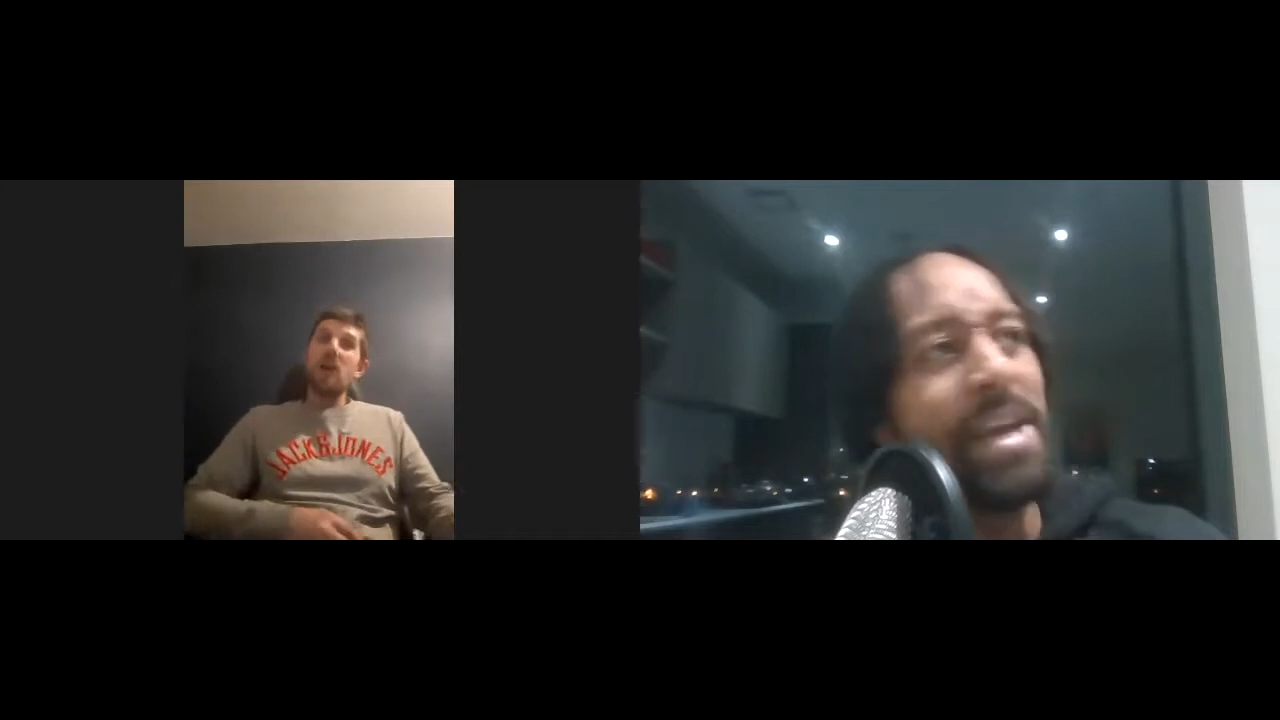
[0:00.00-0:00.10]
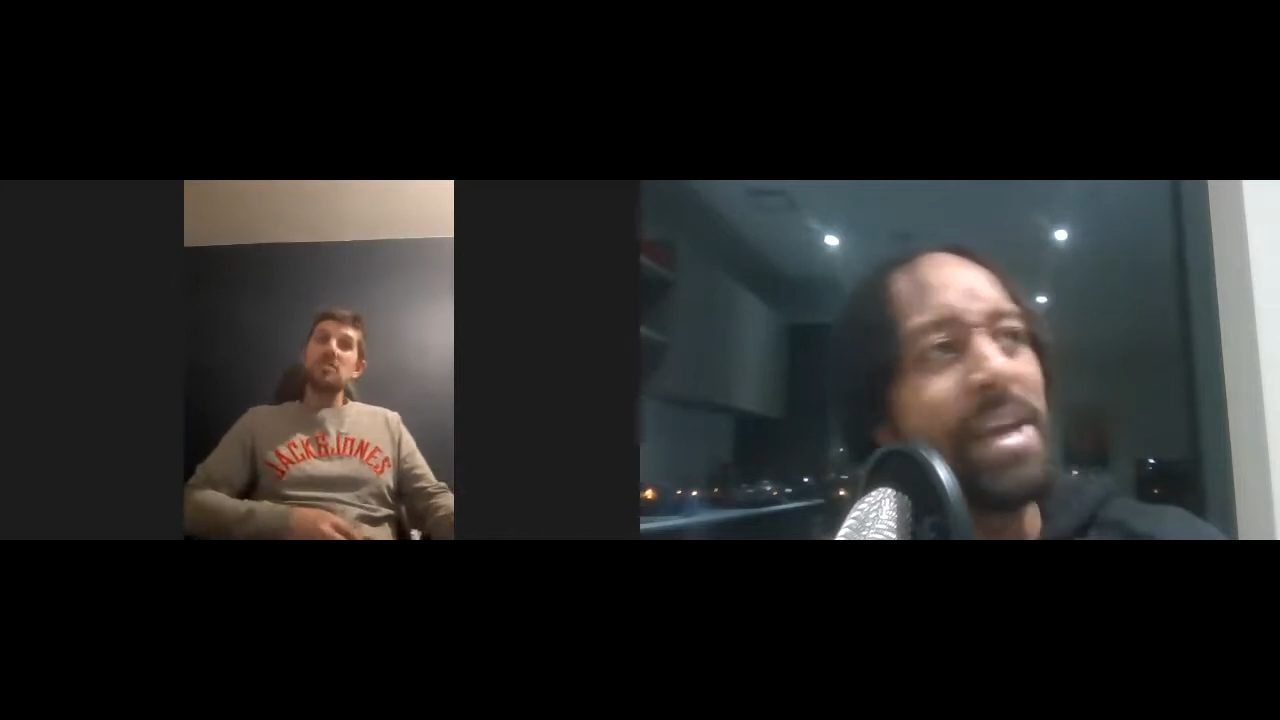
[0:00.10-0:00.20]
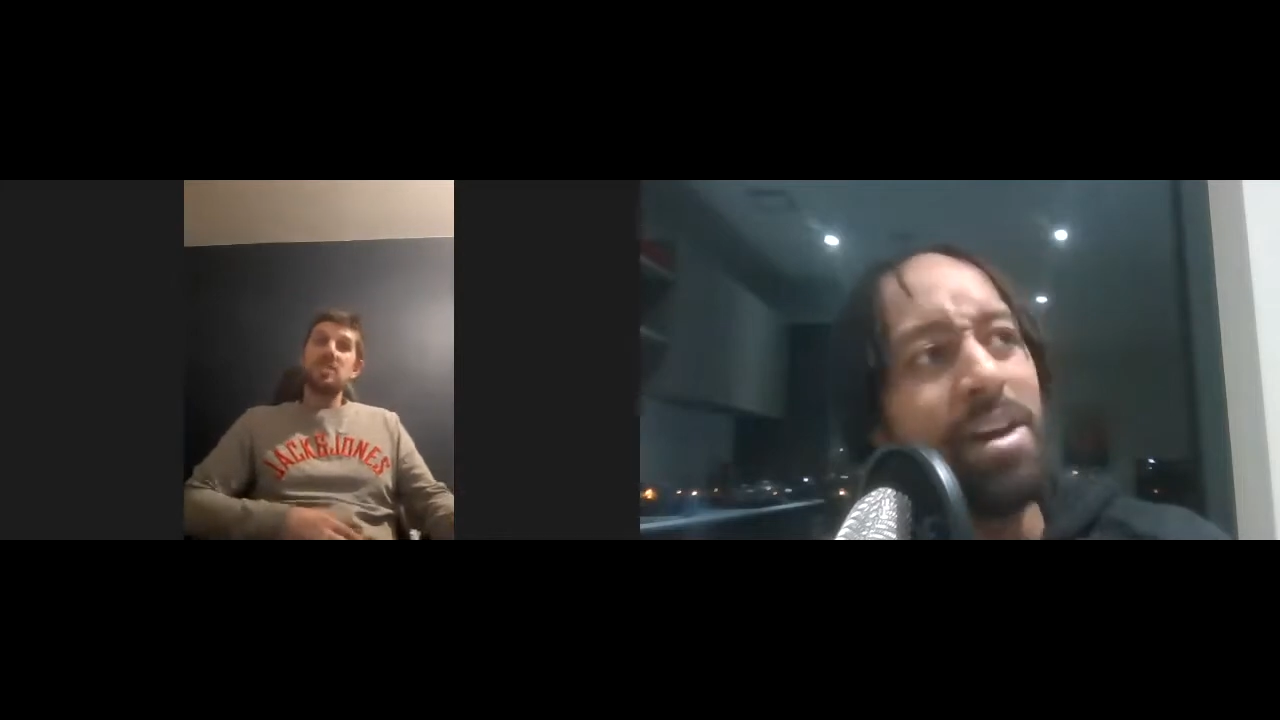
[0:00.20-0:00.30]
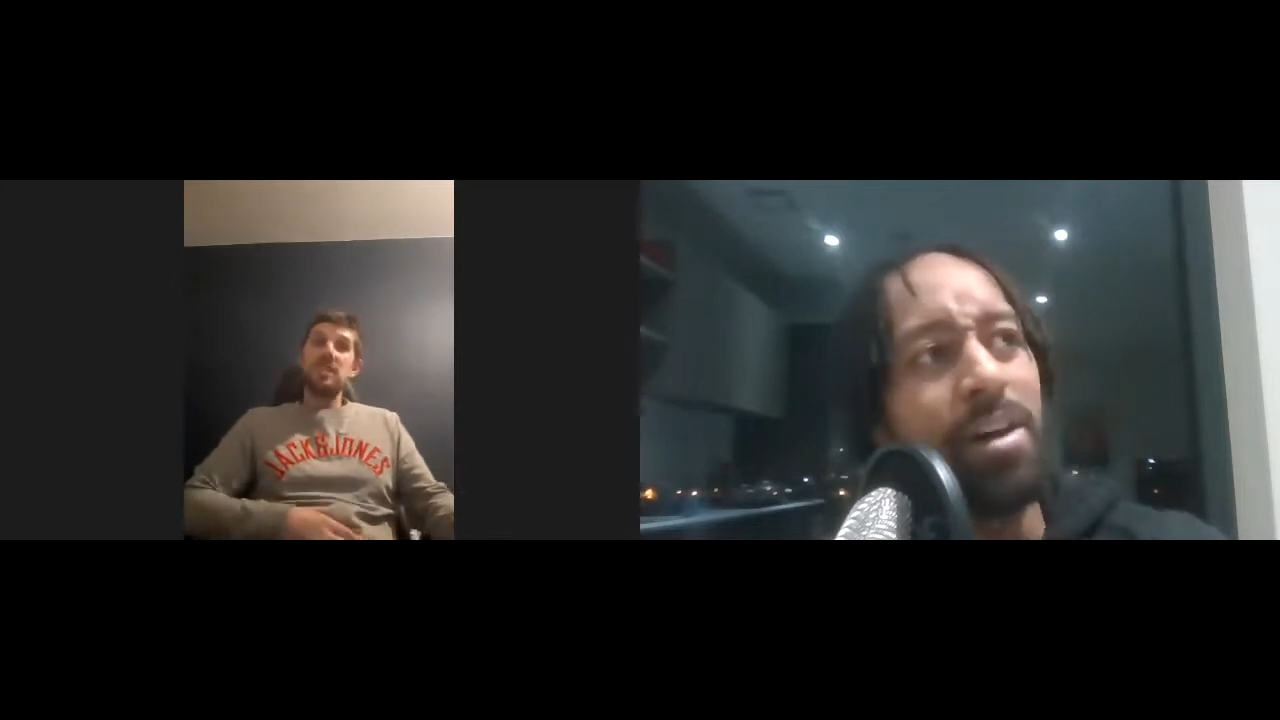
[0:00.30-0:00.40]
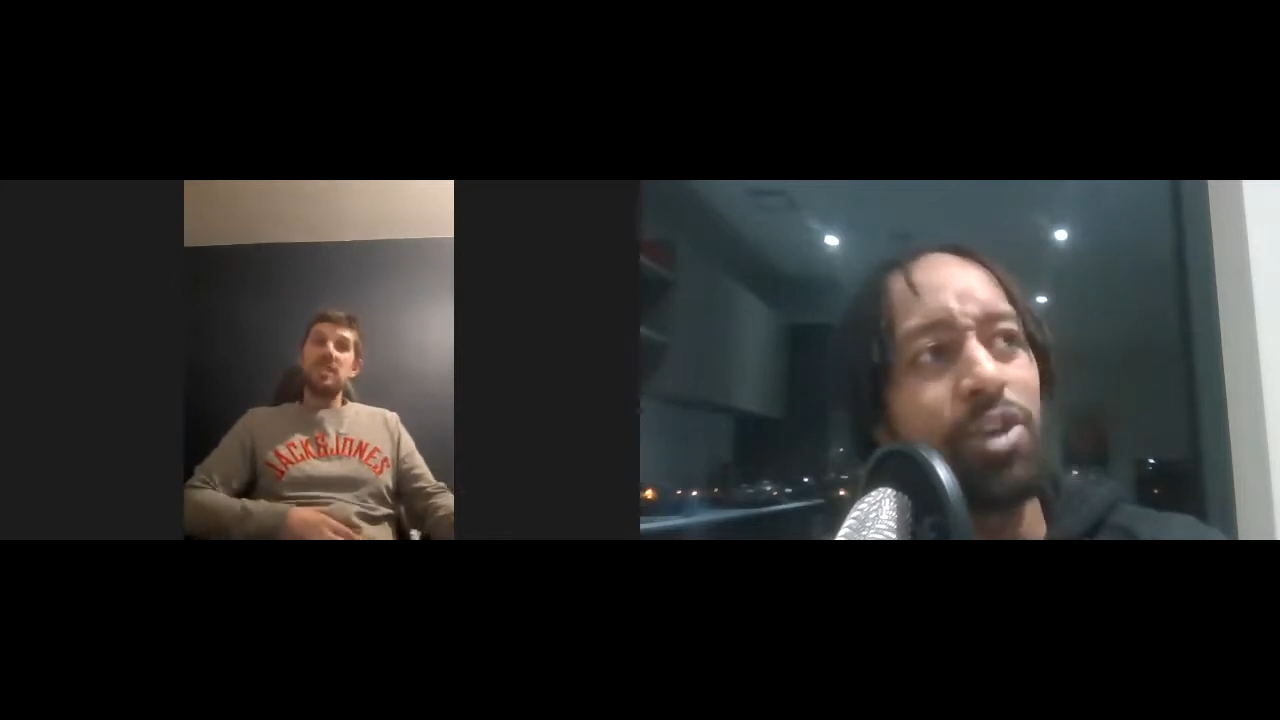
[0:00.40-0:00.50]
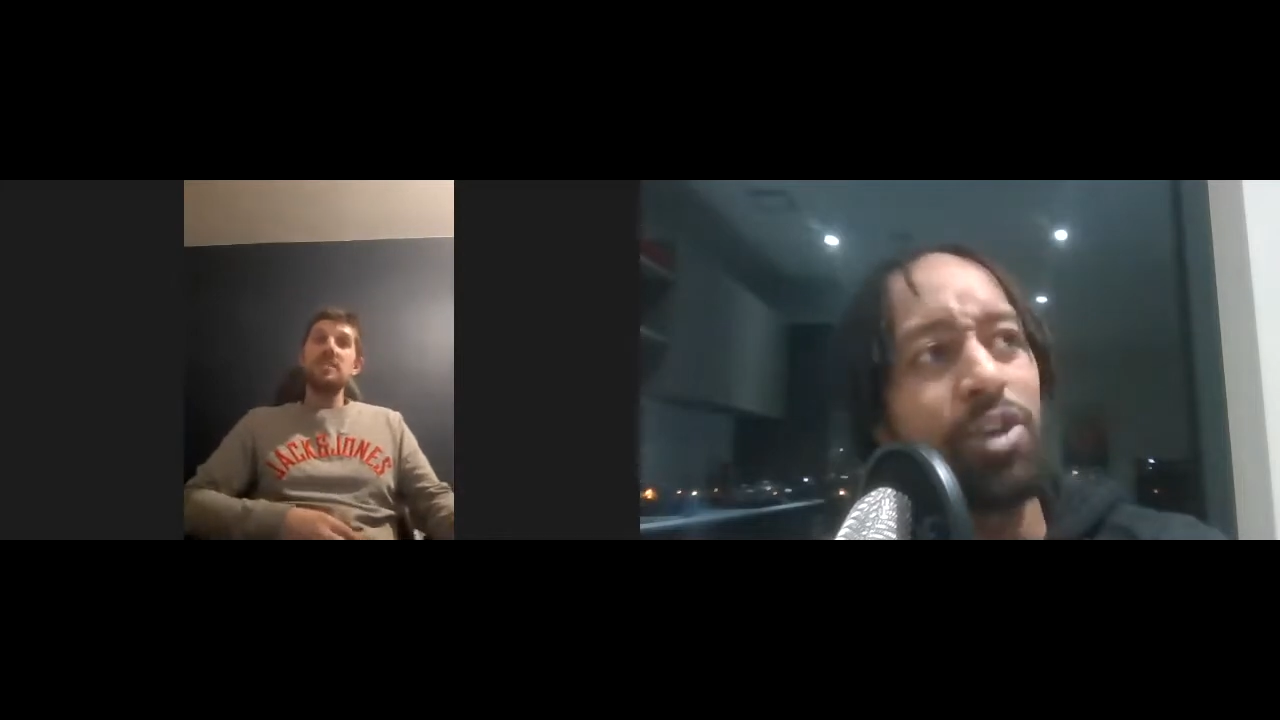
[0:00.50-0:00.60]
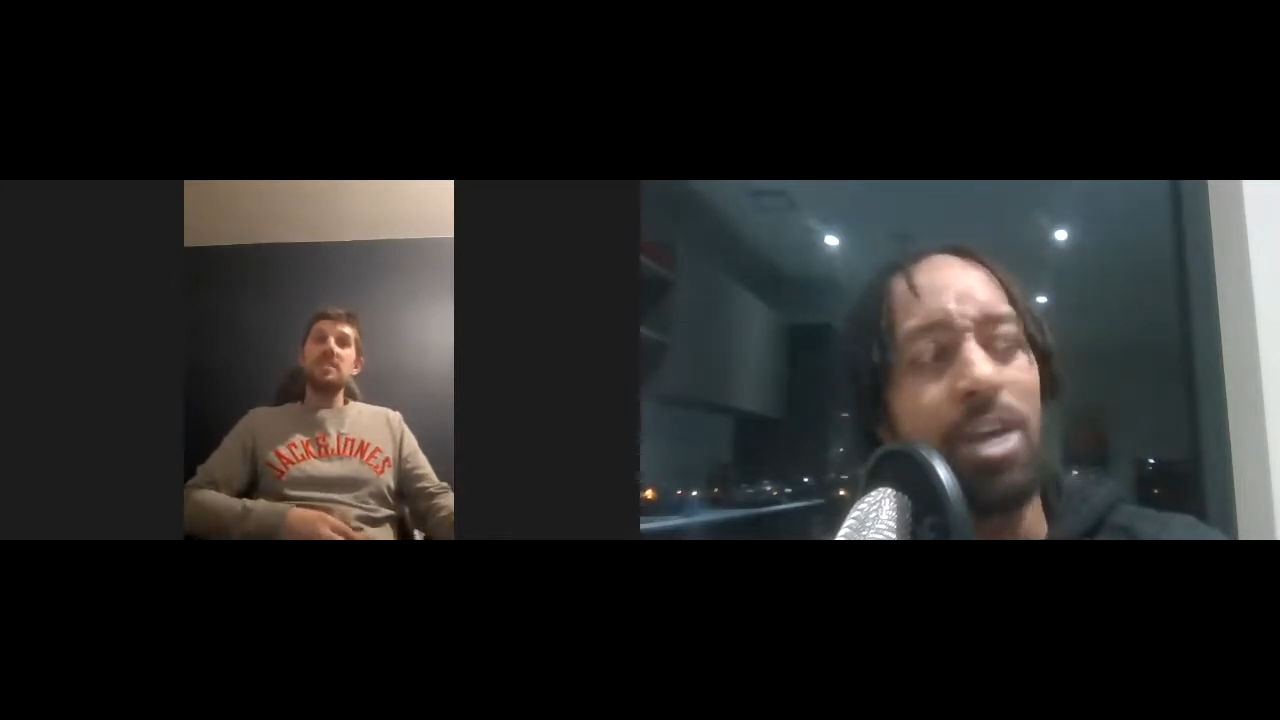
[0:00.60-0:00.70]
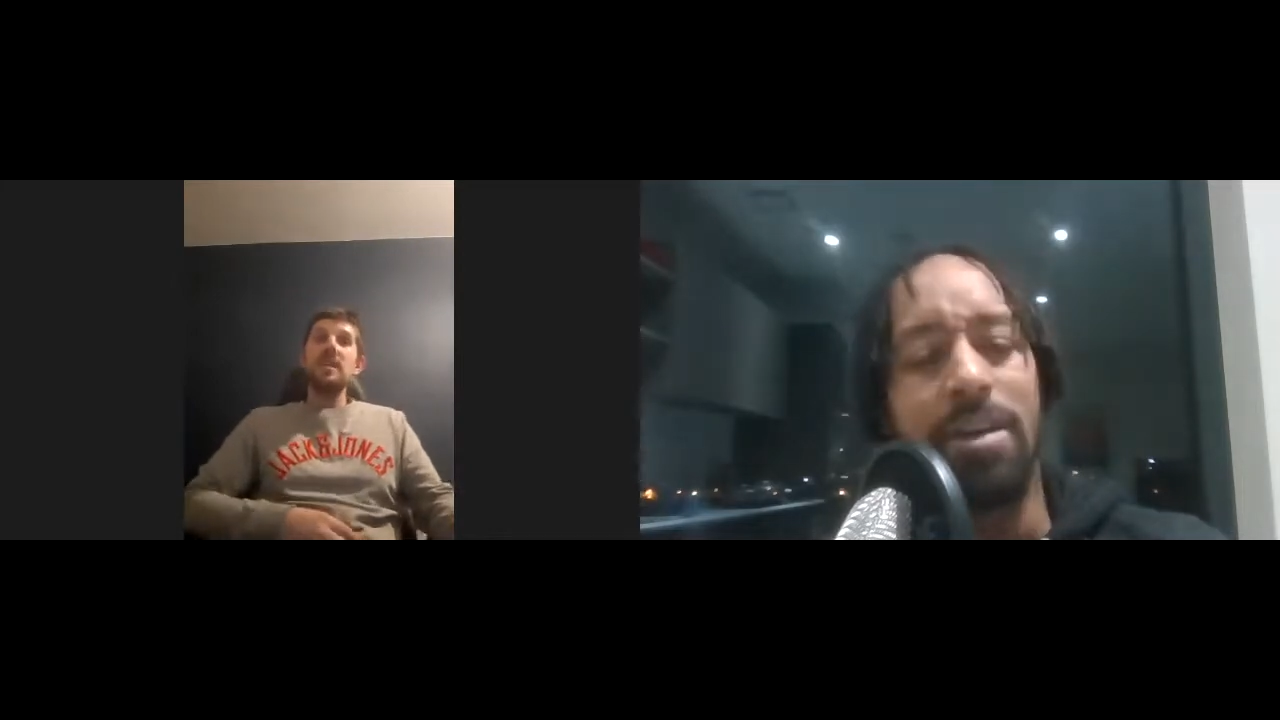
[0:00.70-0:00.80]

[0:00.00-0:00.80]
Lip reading: being harsh?